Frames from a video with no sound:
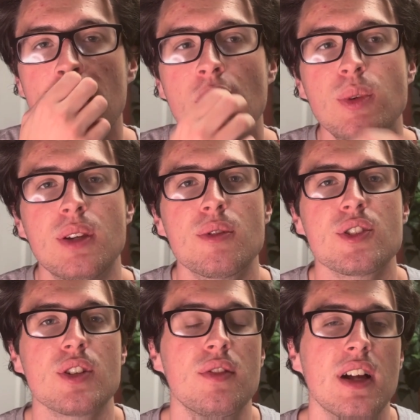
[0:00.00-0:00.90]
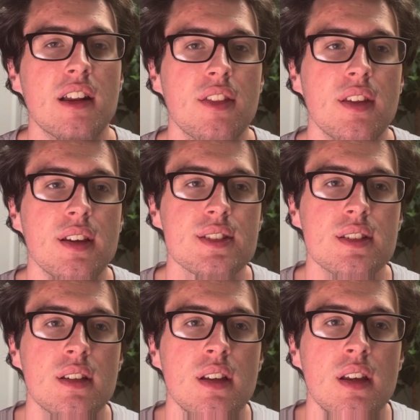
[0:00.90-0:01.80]
we can resolve a lot of things,
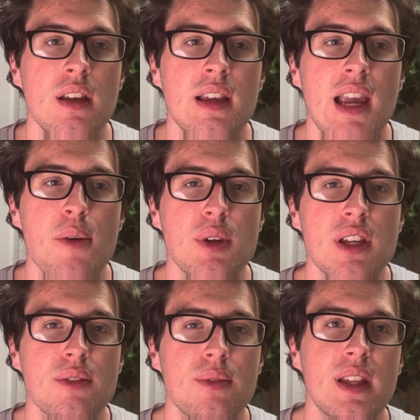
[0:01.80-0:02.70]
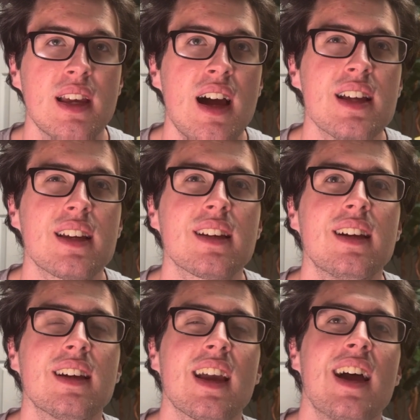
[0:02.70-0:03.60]
and it kind
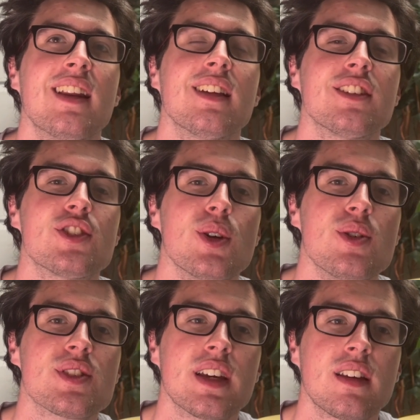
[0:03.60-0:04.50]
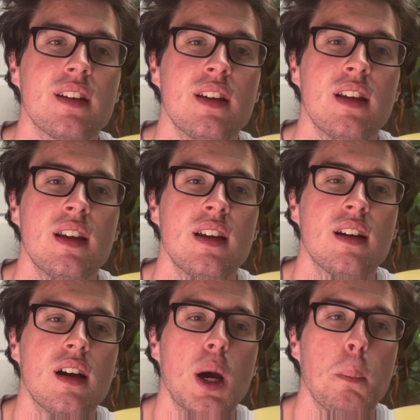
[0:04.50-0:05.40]
of shows
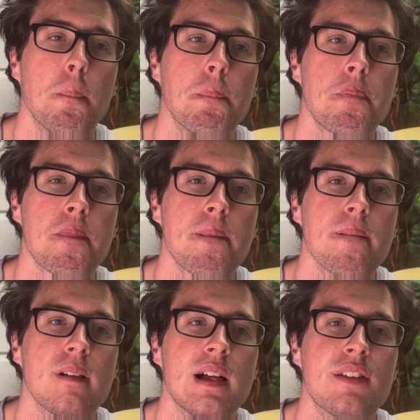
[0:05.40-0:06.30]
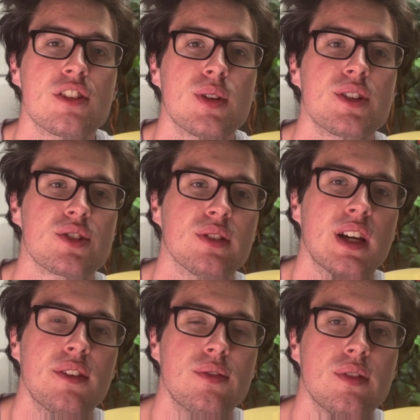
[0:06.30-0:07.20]
a lot of the struggles in your
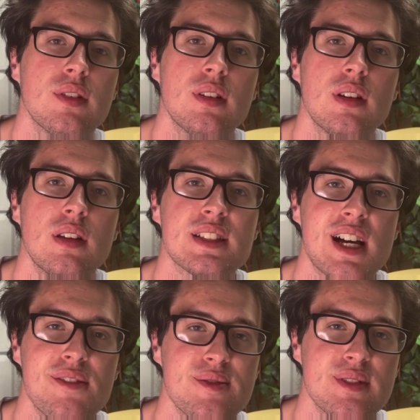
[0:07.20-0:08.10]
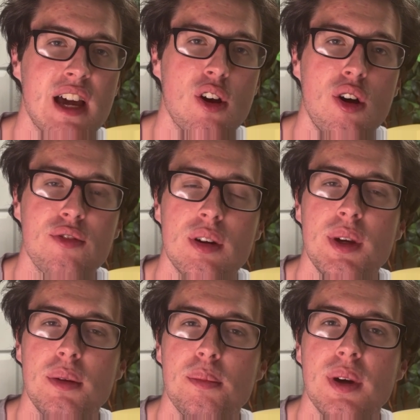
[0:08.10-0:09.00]
life is not all from
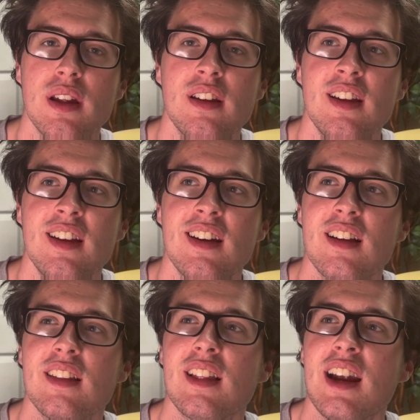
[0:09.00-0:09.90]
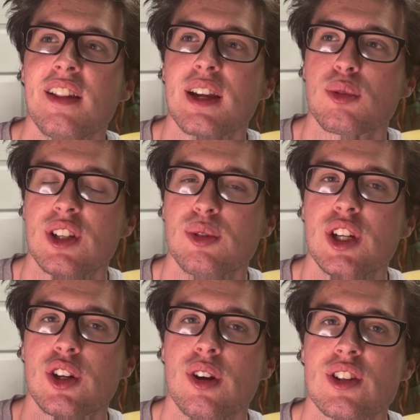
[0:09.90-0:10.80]
it, but a lot of
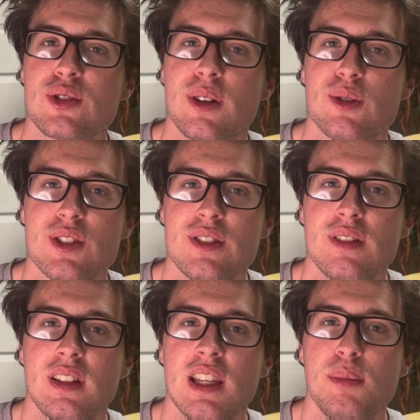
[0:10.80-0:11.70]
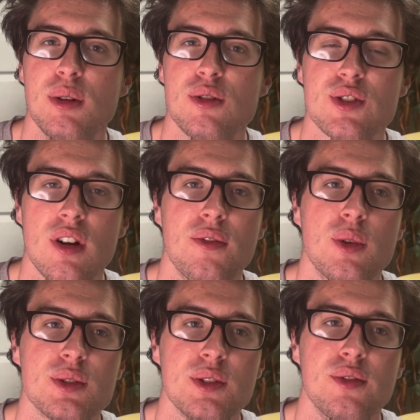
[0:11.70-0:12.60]
recurring struggles can be resolved
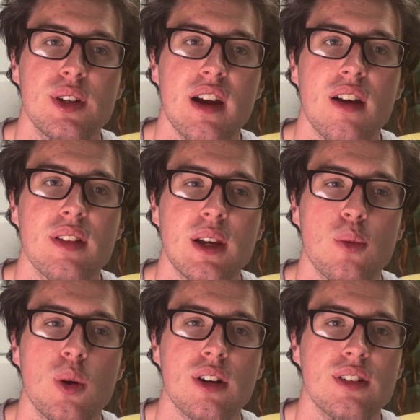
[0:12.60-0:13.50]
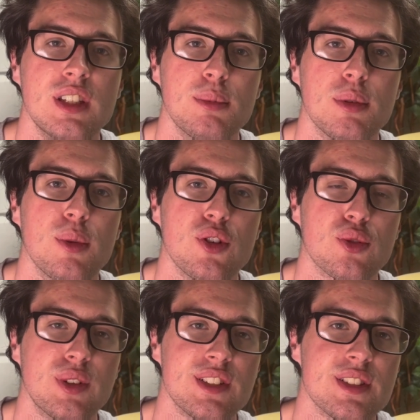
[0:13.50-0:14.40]
once we figure out what our deep emotional
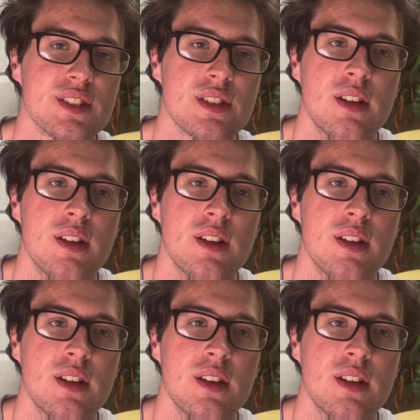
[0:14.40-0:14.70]
reasons